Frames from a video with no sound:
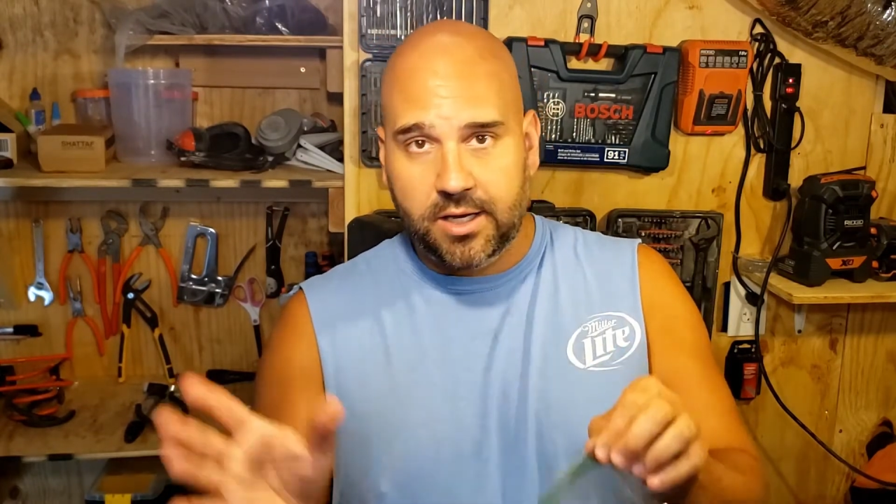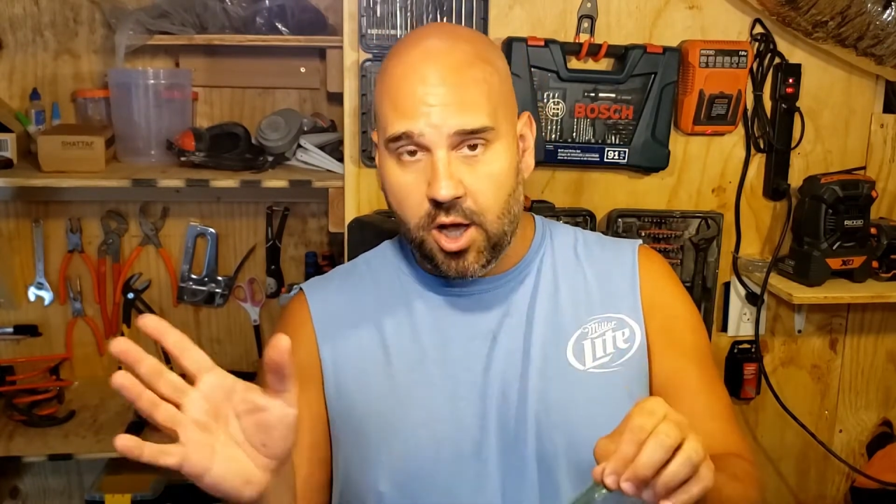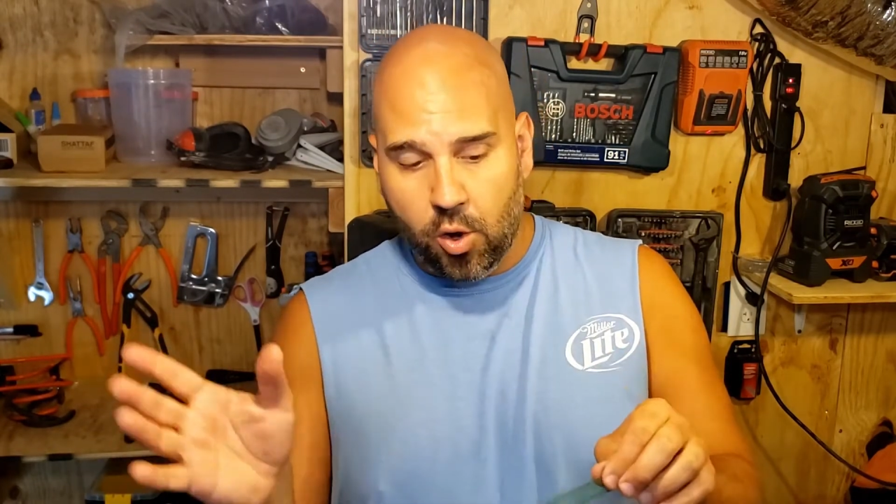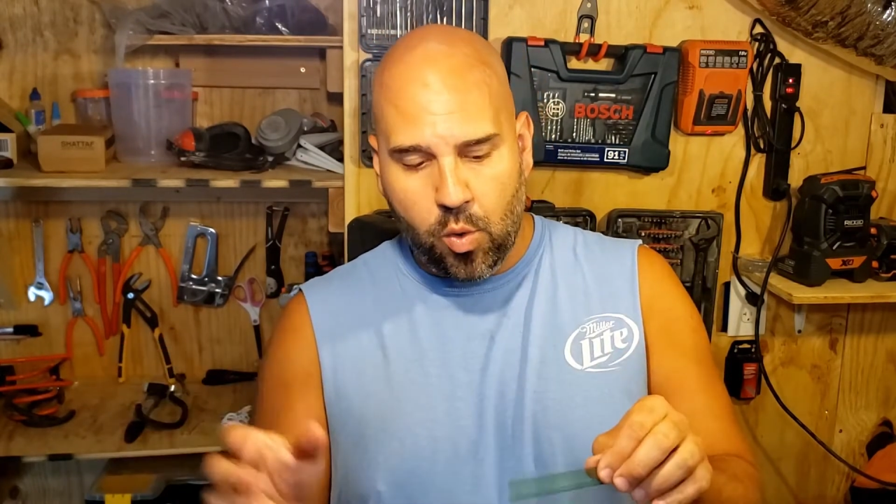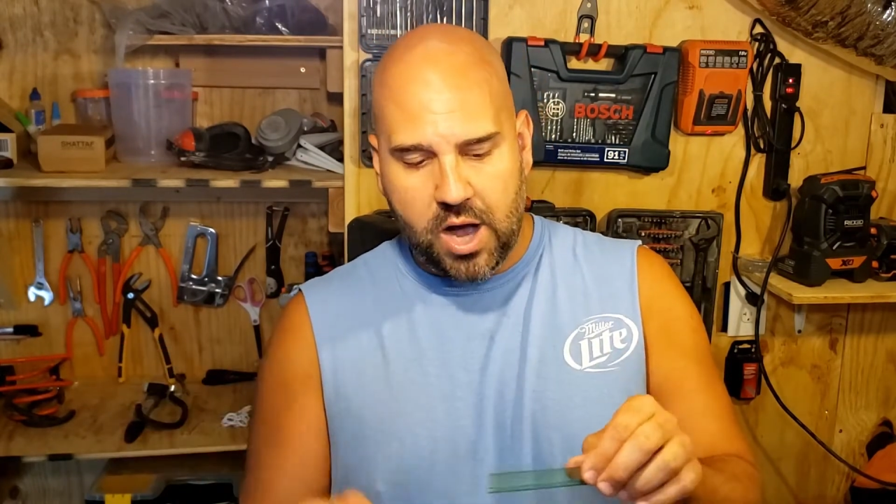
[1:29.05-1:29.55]

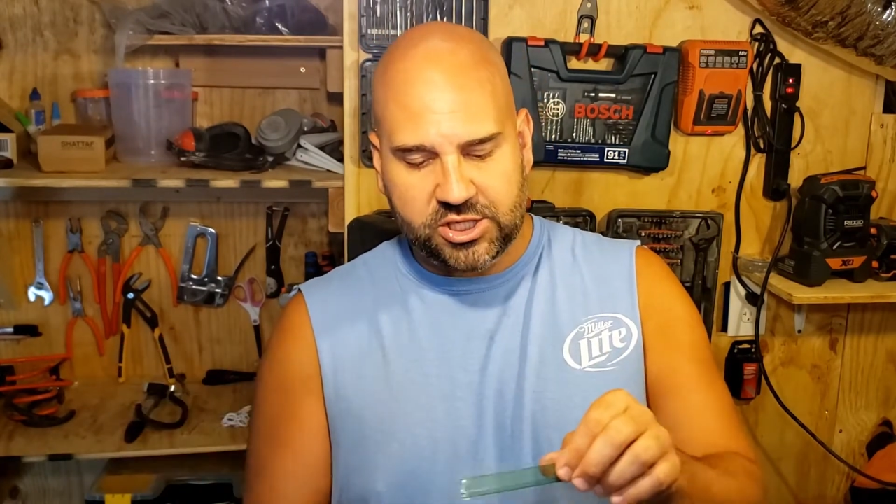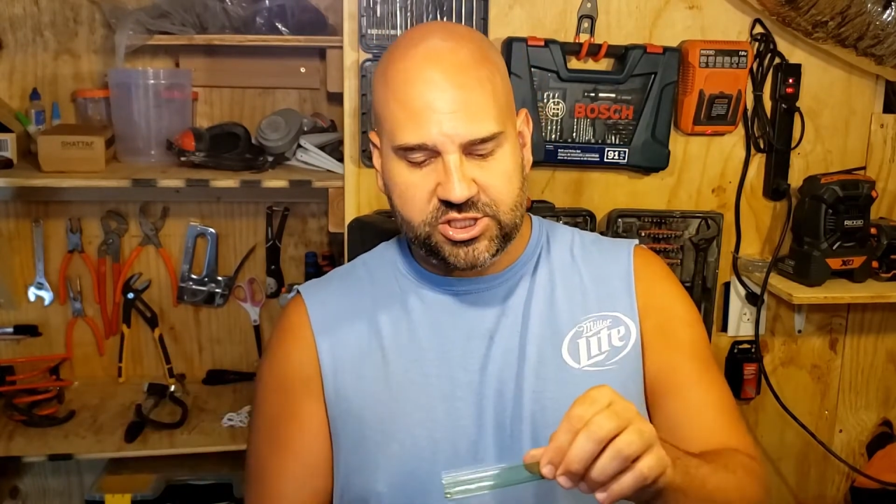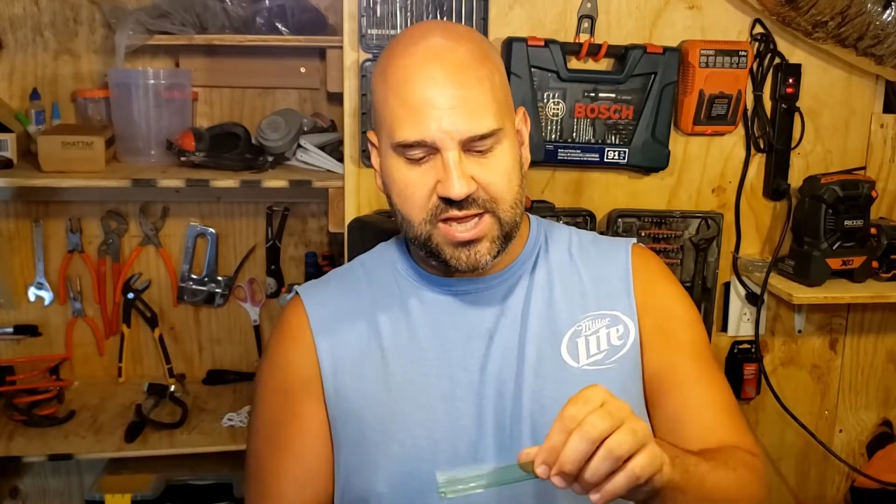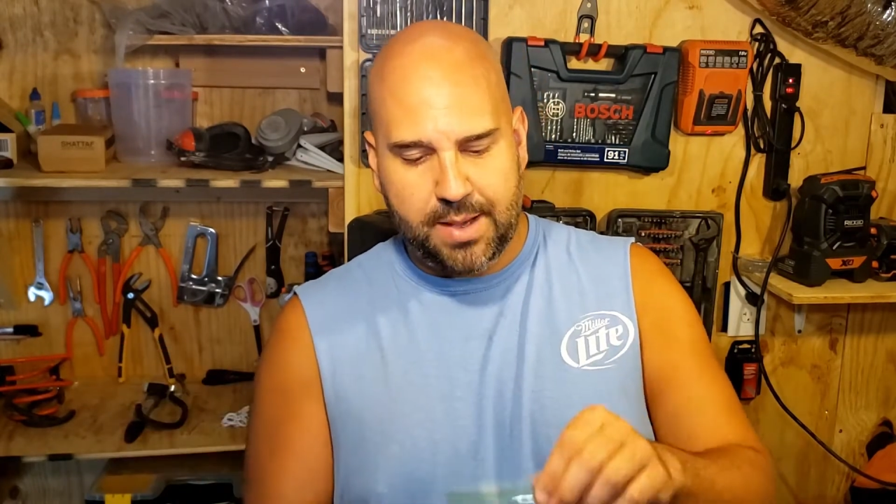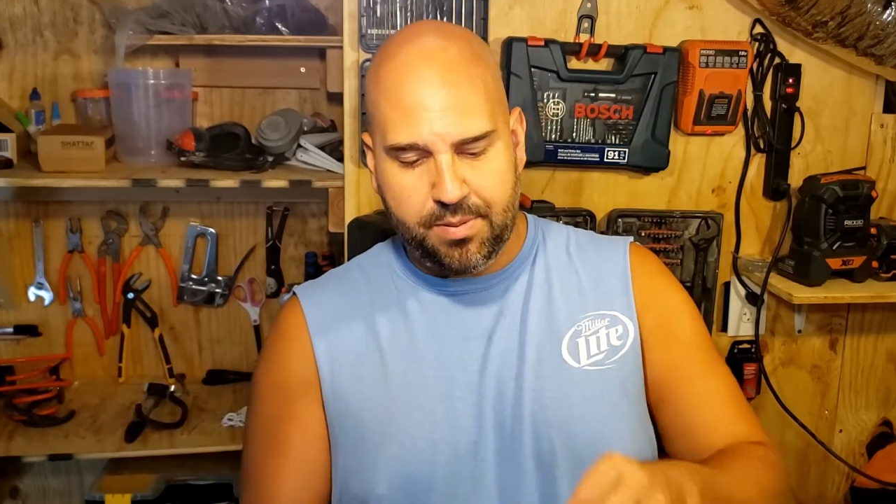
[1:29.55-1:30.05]
all
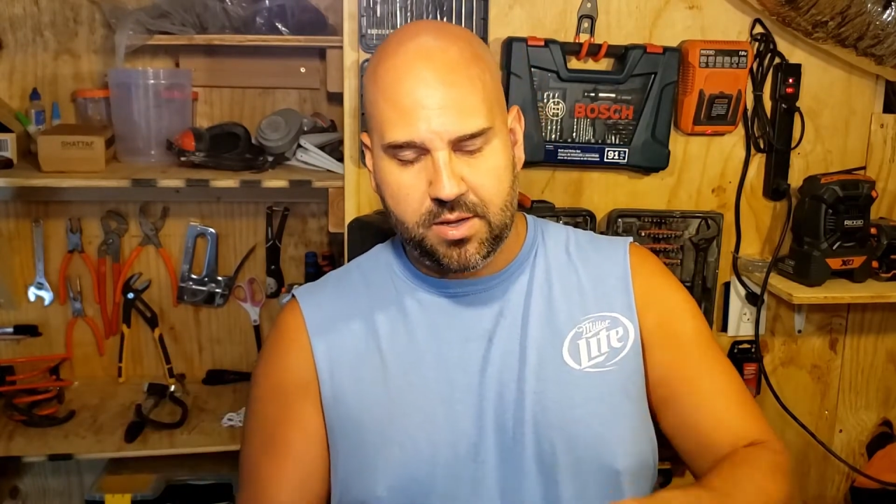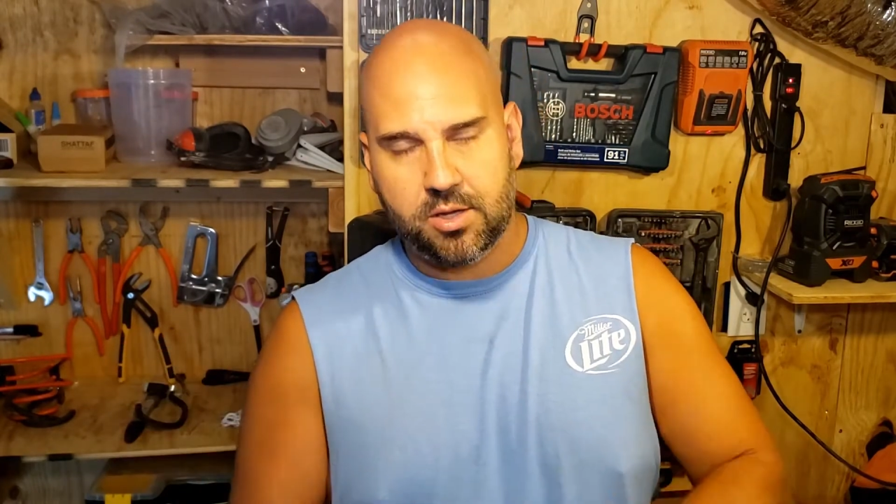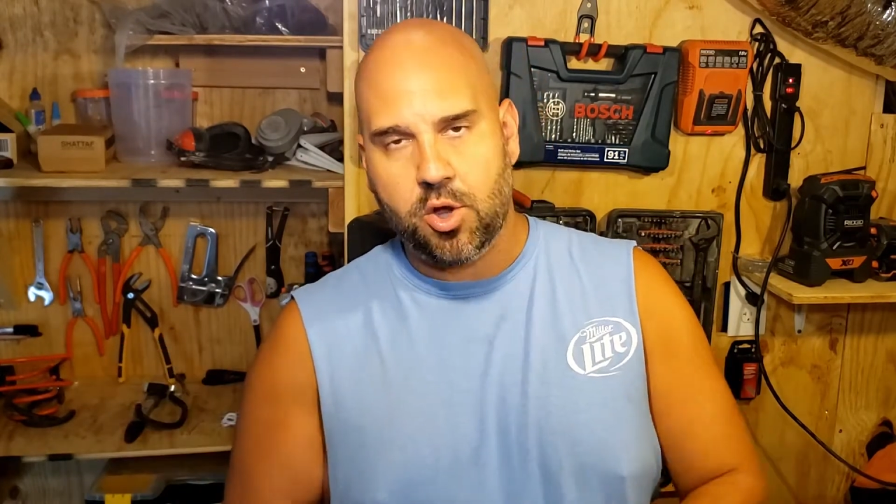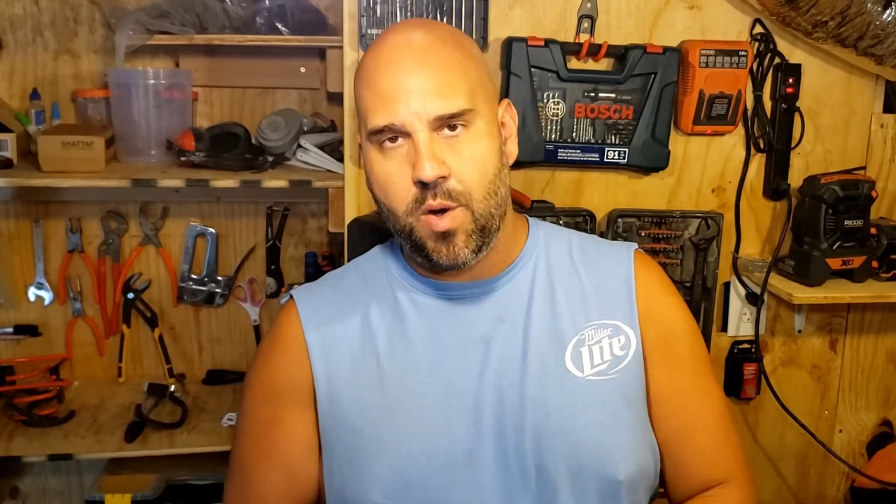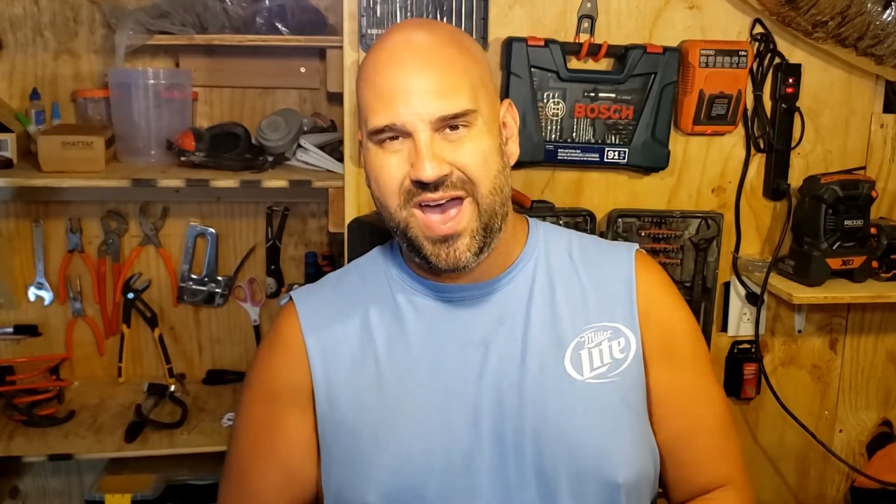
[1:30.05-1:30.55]
washed up,
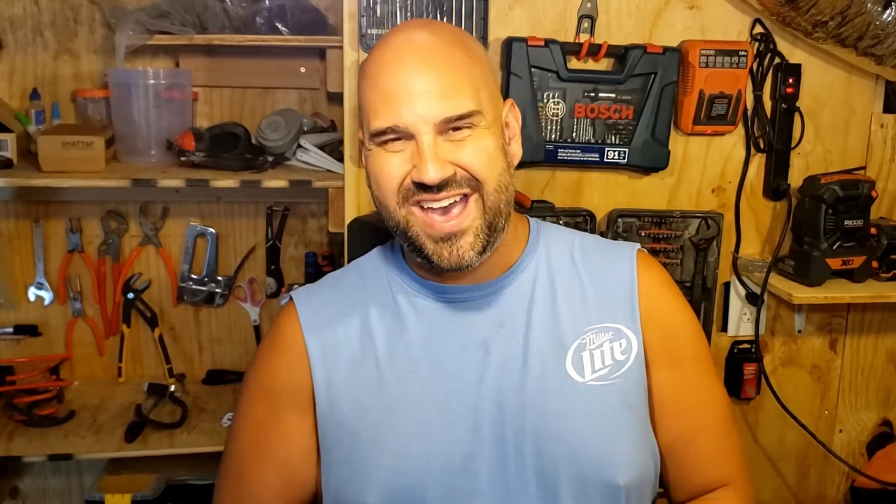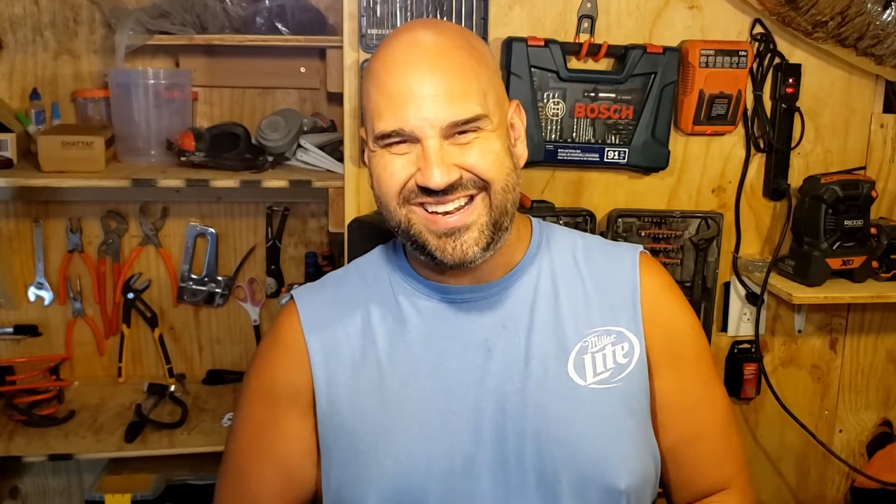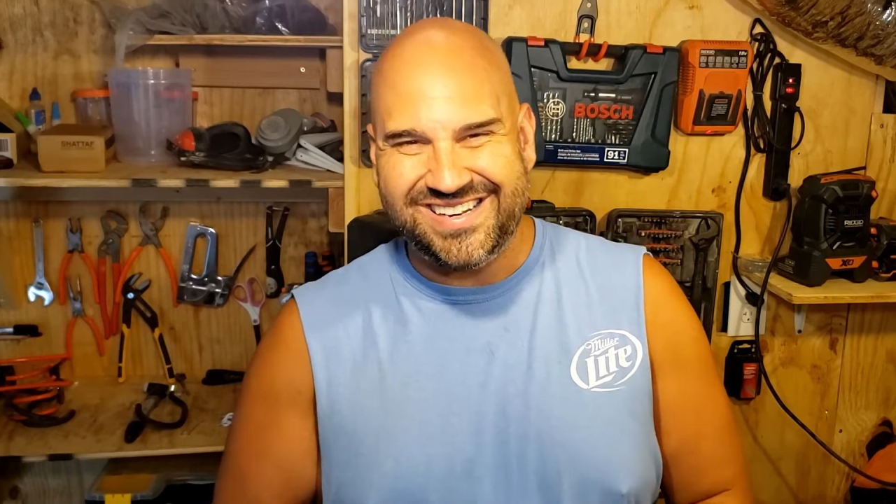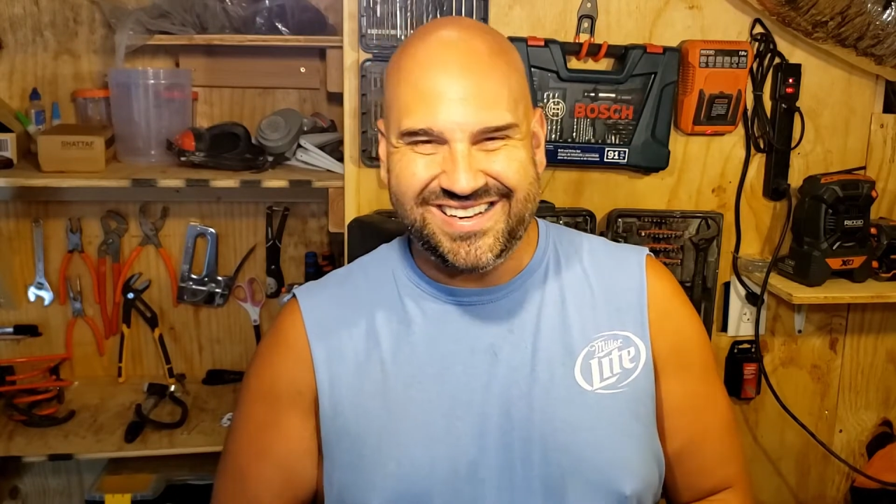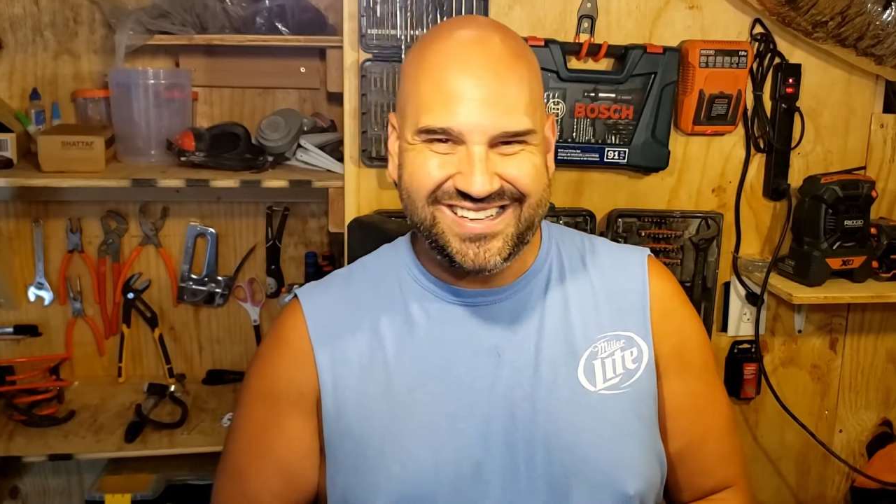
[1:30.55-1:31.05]
go ahead
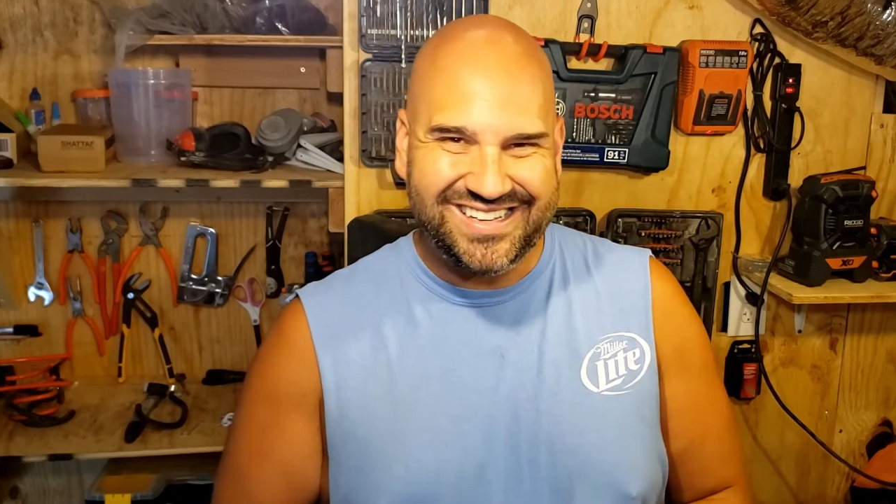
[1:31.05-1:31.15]
and